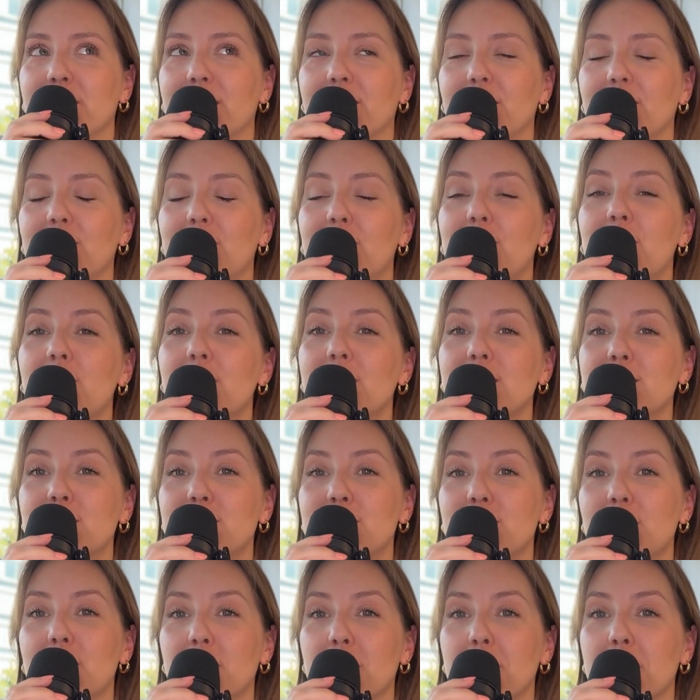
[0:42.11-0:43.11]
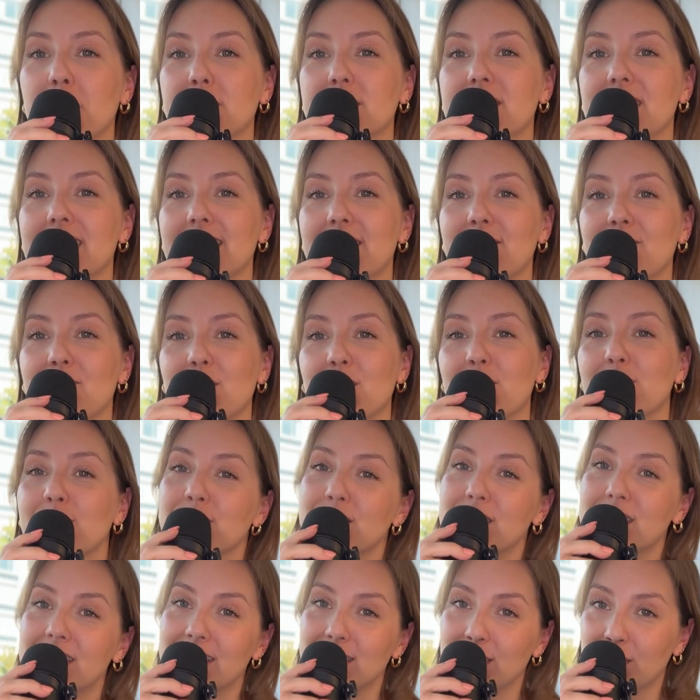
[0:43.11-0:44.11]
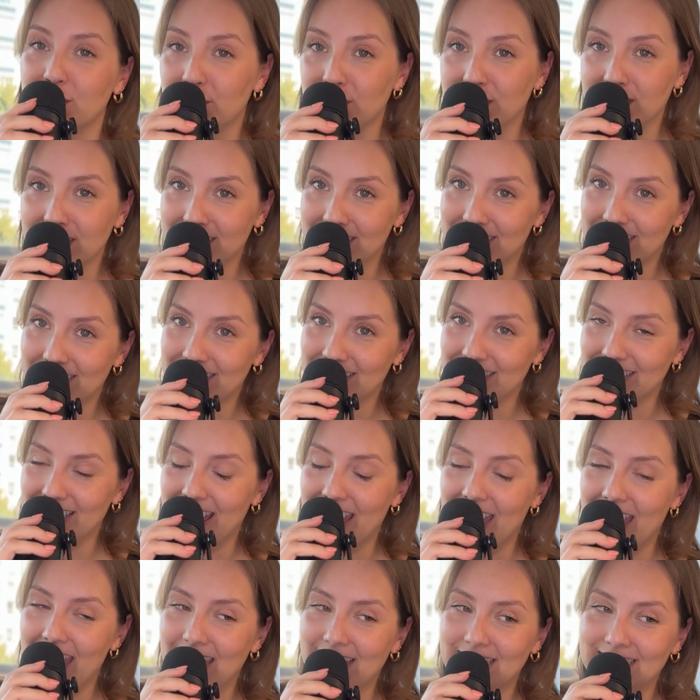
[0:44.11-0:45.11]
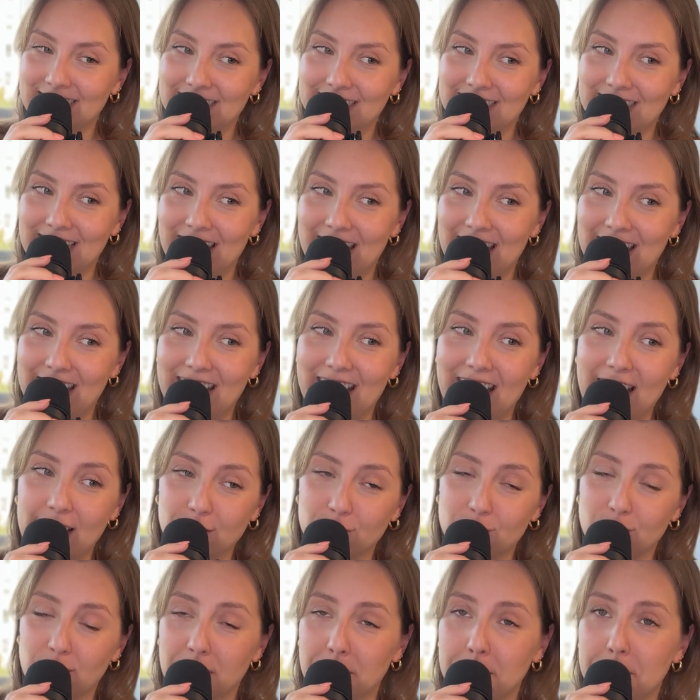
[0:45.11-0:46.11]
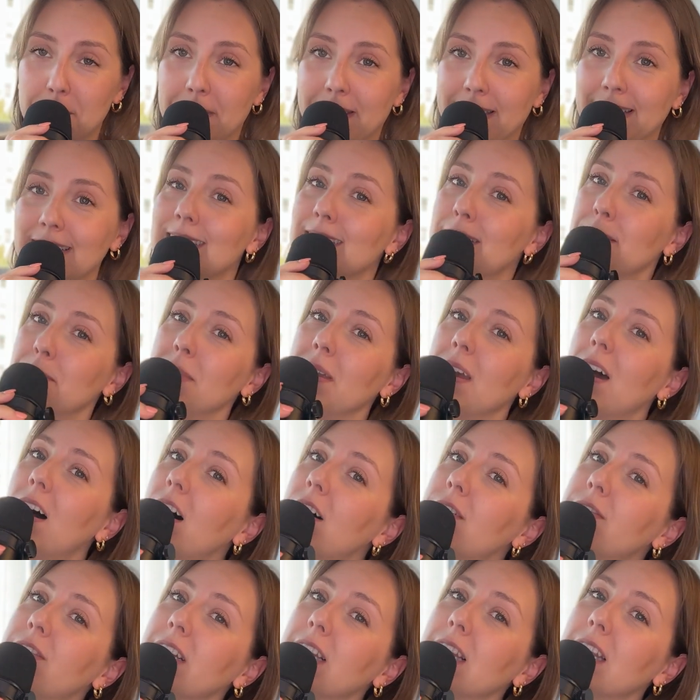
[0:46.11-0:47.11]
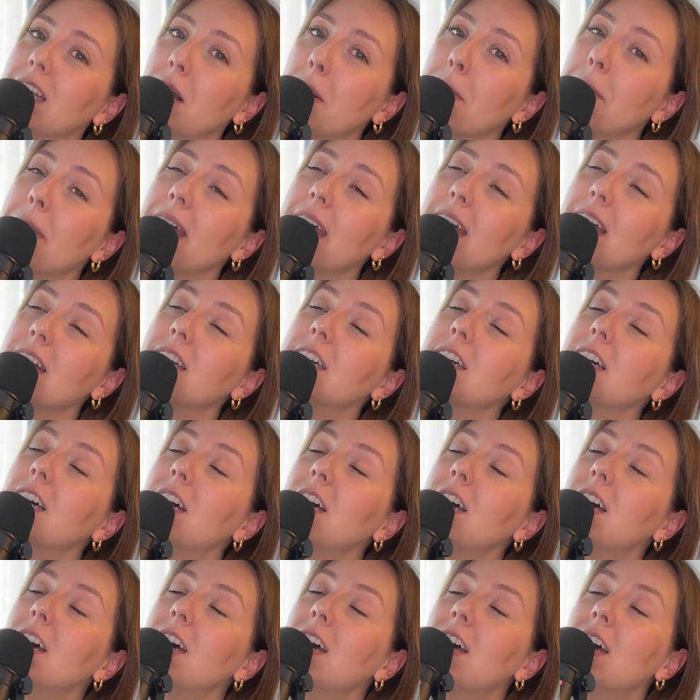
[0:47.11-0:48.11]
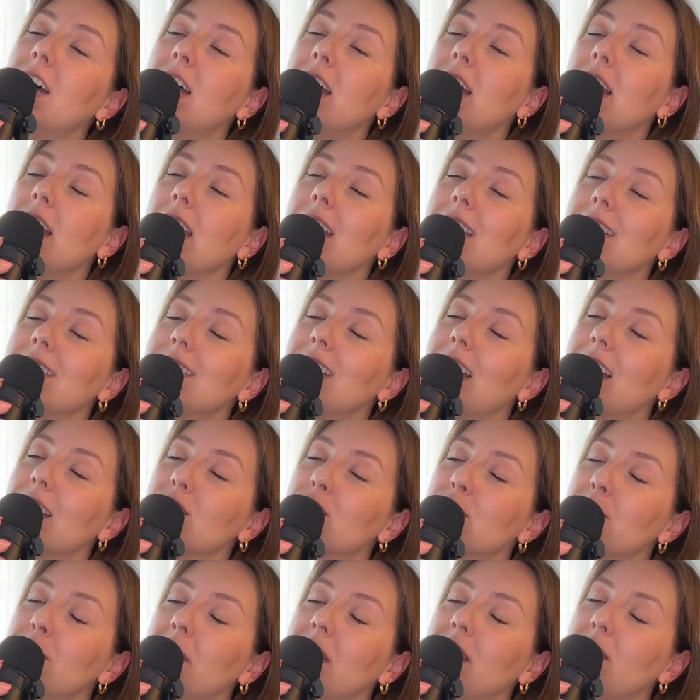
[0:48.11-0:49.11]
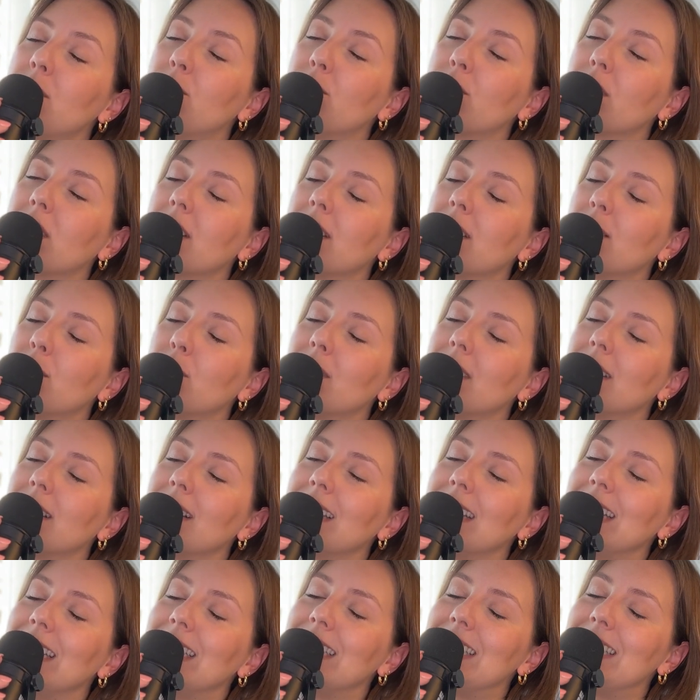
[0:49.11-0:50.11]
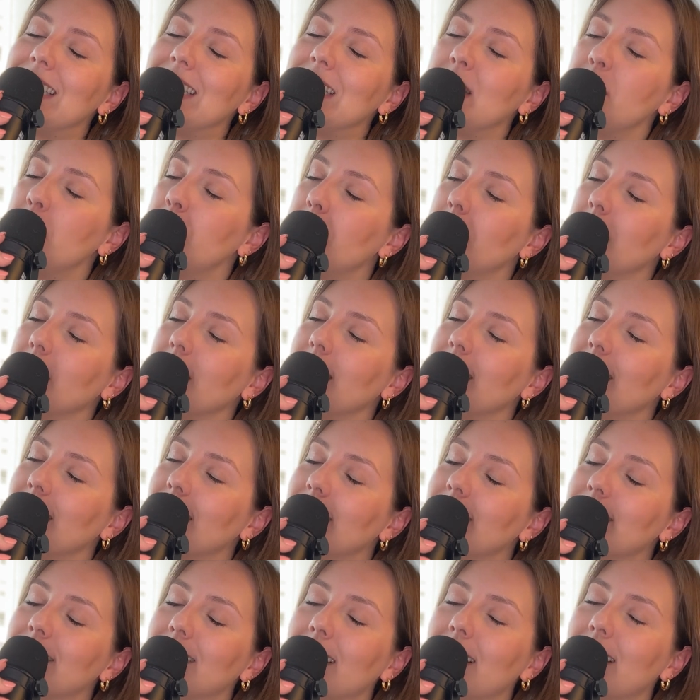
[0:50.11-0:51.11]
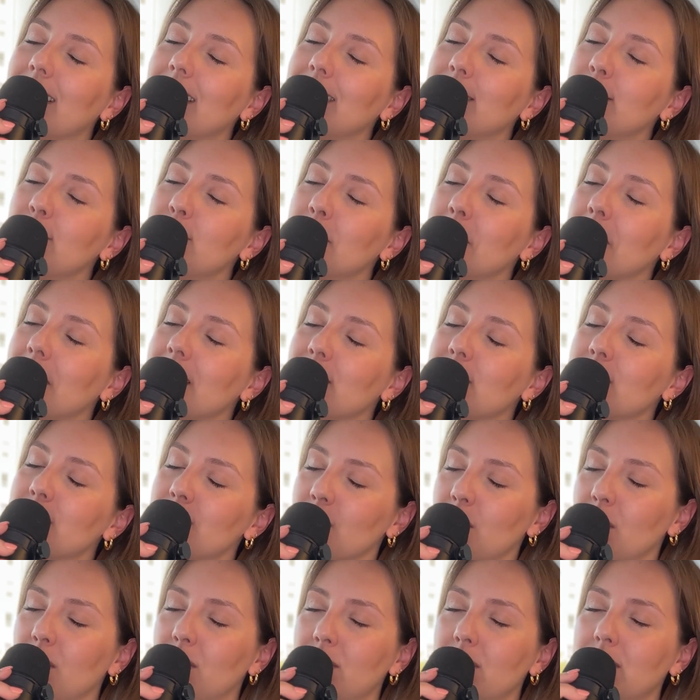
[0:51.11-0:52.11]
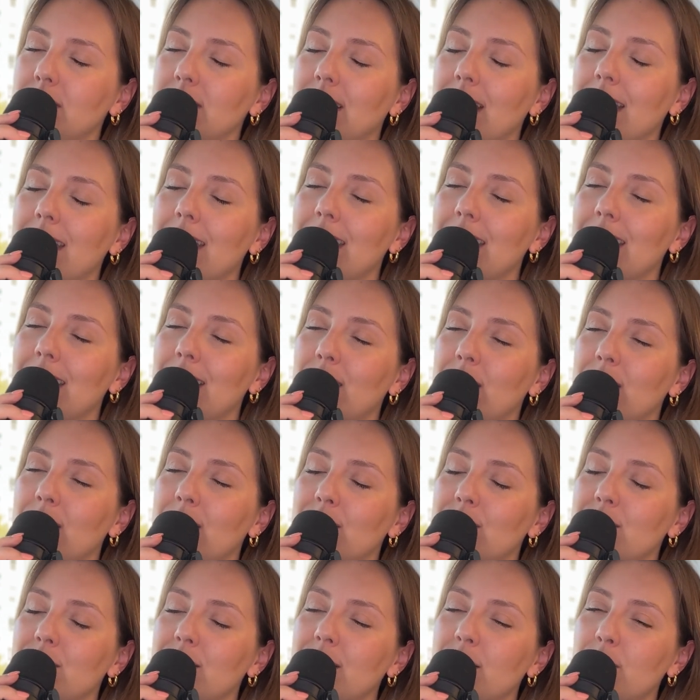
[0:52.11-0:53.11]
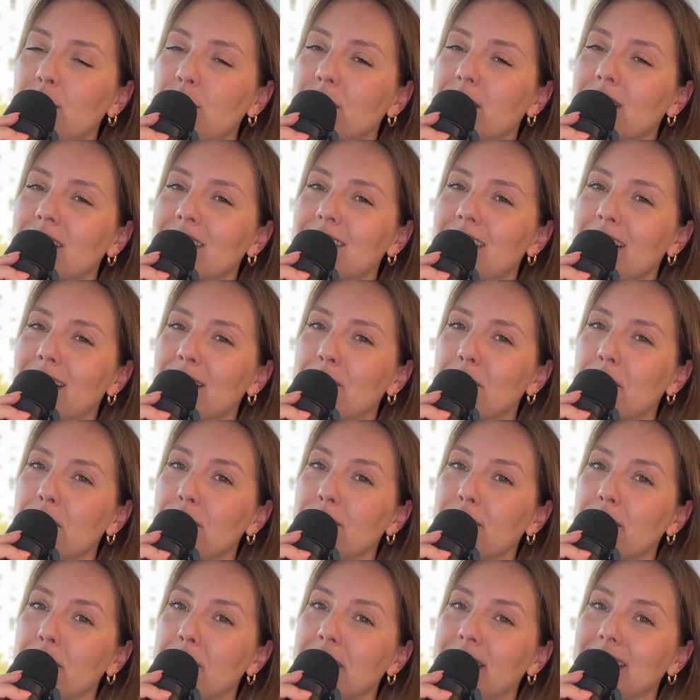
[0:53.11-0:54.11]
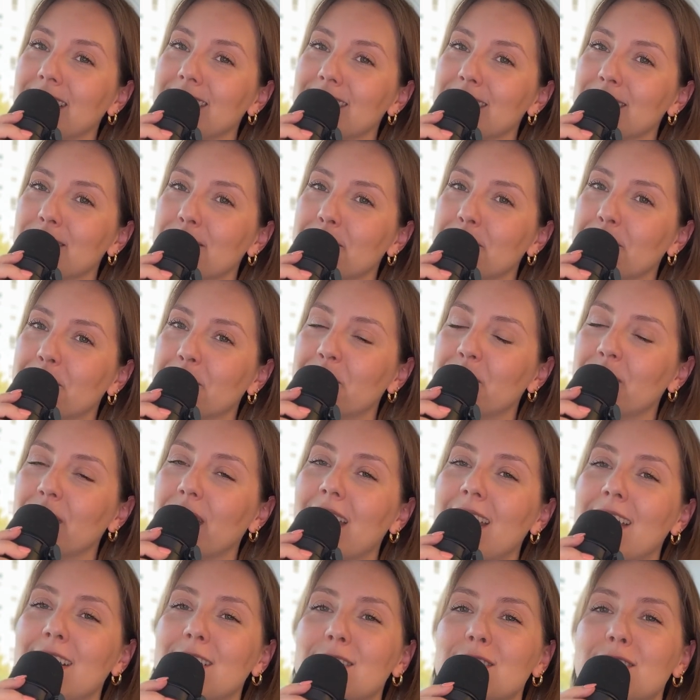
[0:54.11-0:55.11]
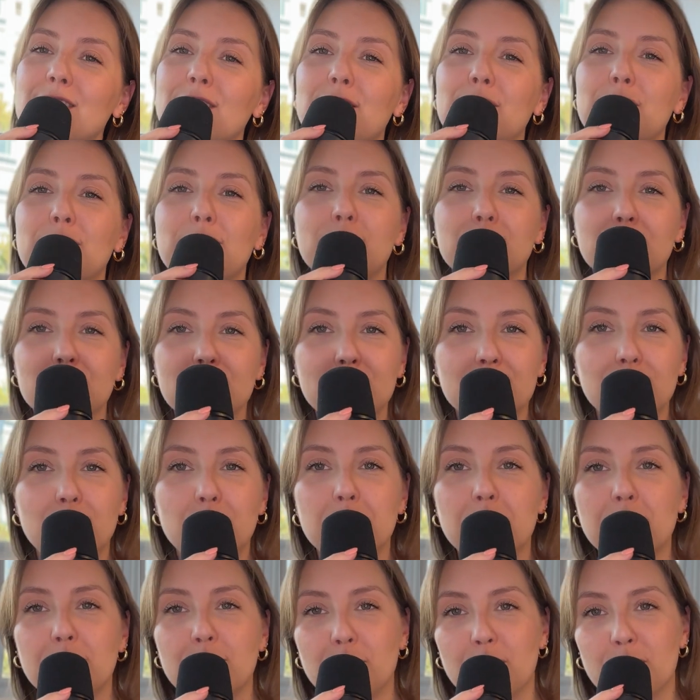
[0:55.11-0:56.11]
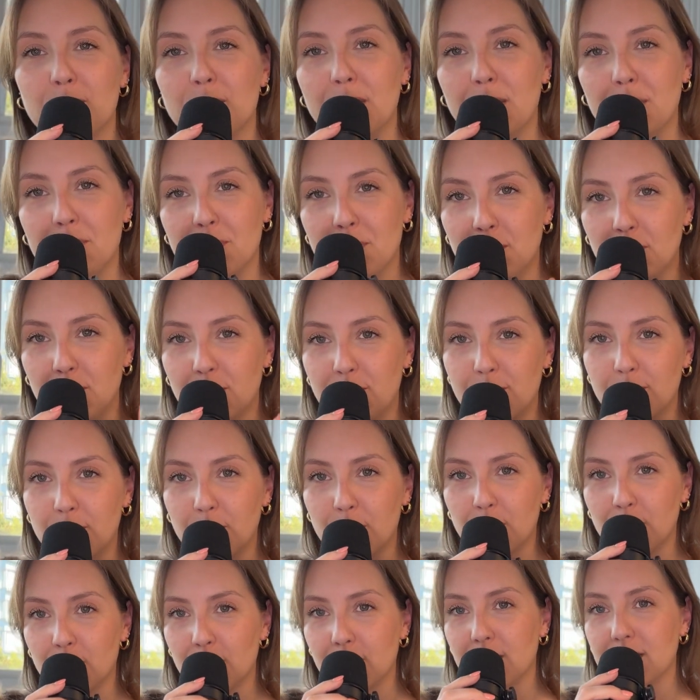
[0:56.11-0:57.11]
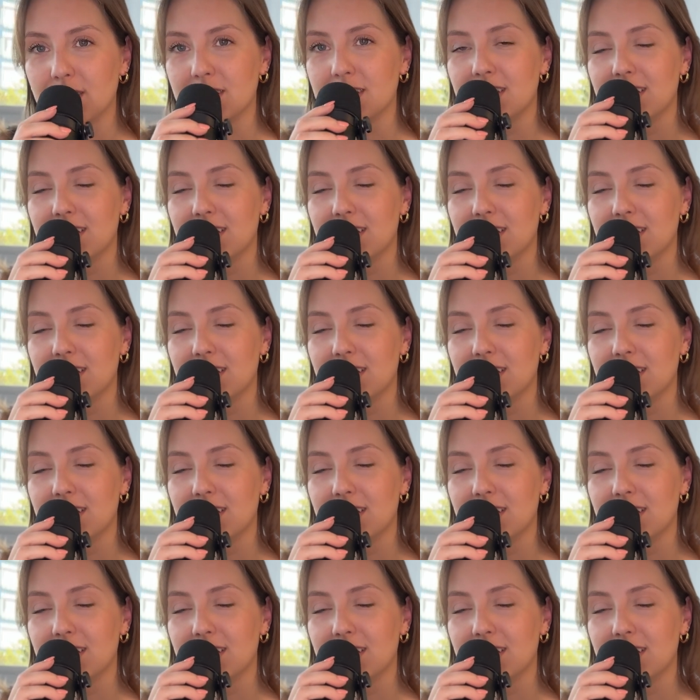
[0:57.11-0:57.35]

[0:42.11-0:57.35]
going to talk about something very serious and that actually pissed me off a little bit and touched me really, really deeply into my soul. And today we're going to talk about feminism. So, first of all, before we move forward